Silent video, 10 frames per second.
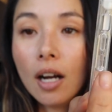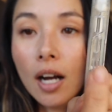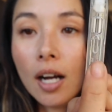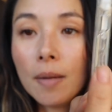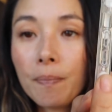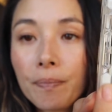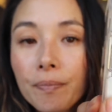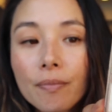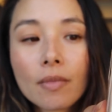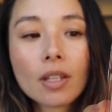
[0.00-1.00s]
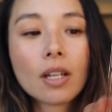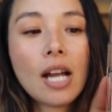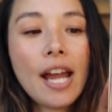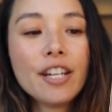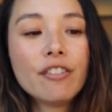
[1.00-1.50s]

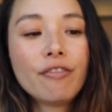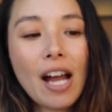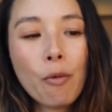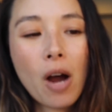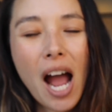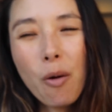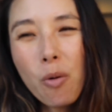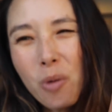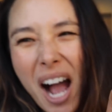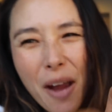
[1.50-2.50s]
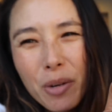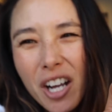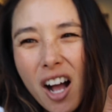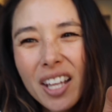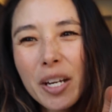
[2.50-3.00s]
kind of, I would
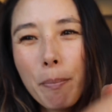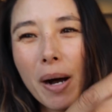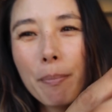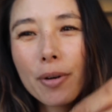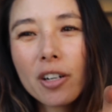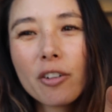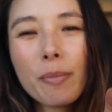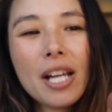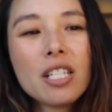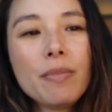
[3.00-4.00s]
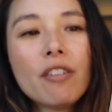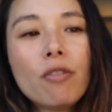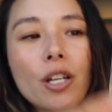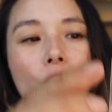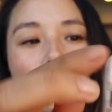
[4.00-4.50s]
call it a bumper. It reminds me of
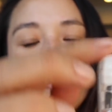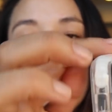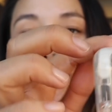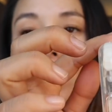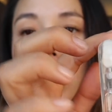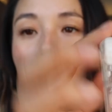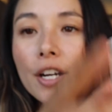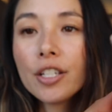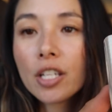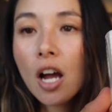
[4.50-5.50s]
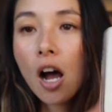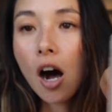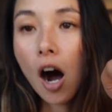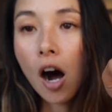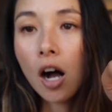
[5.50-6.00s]
one of those bumper cars
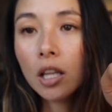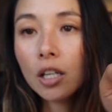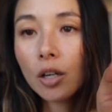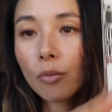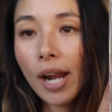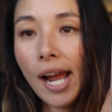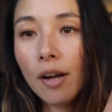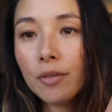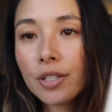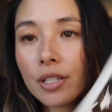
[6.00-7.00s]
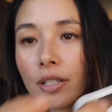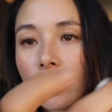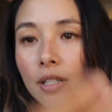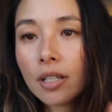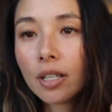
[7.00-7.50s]
all around
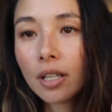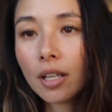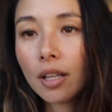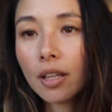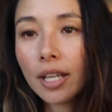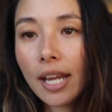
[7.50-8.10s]
the